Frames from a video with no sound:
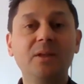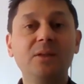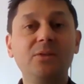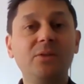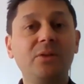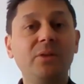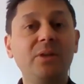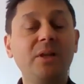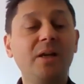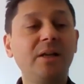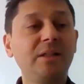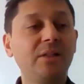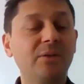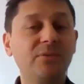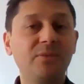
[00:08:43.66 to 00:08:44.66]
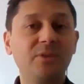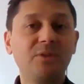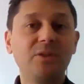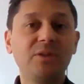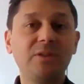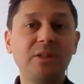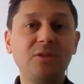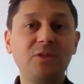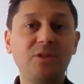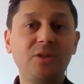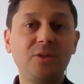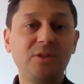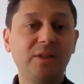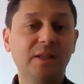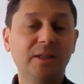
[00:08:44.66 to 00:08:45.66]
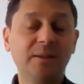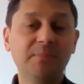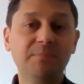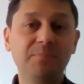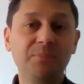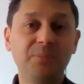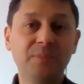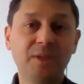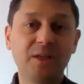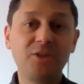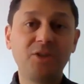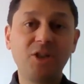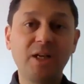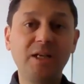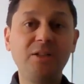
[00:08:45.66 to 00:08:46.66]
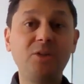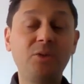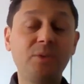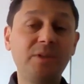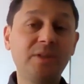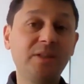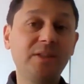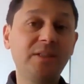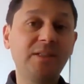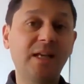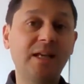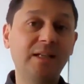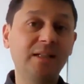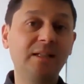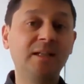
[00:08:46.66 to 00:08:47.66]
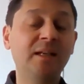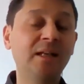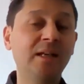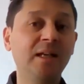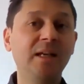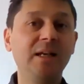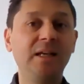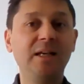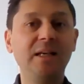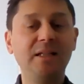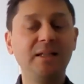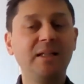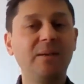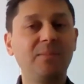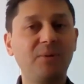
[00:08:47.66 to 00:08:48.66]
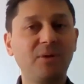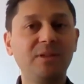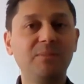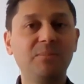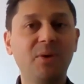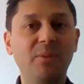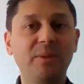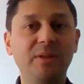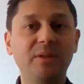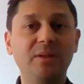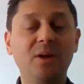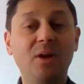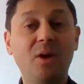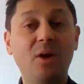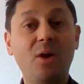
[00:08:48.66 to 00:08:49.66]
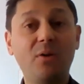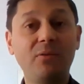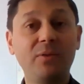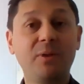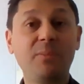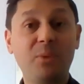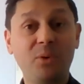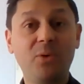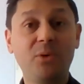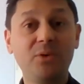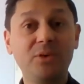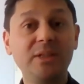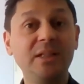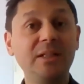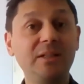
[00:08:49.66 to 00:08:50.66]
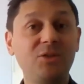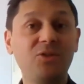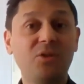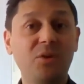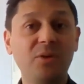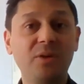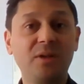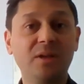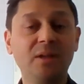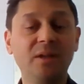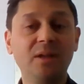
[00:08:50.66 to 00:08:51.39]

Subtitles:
So the idea of just introducing a change to his understanding in that present moment of a pause in his stroke,